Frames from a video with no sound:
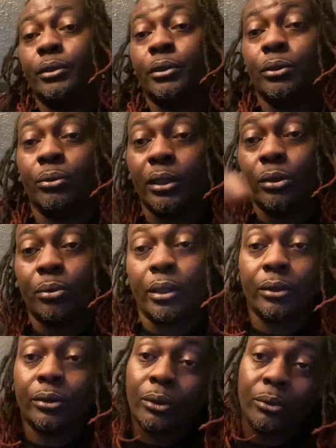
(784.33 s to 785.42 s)
too as well.
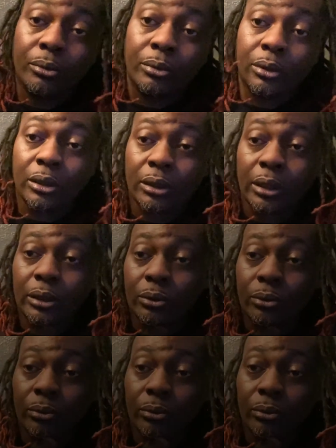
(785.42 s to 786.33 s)
So stay tuned.